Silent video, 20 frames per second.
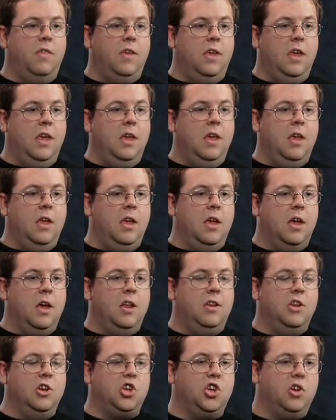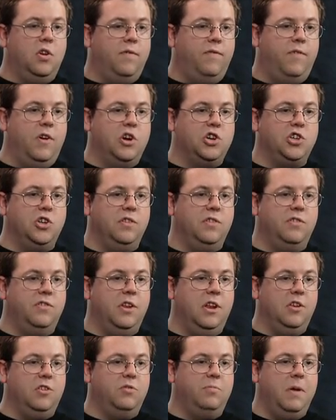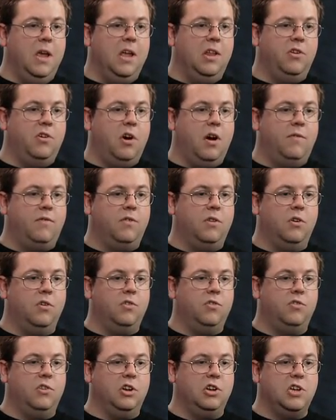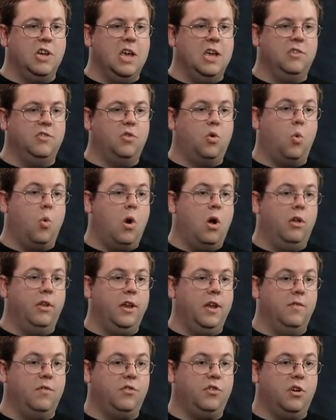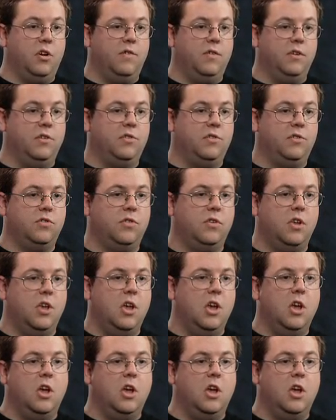The additional functions that Expand offers, such as quality of service,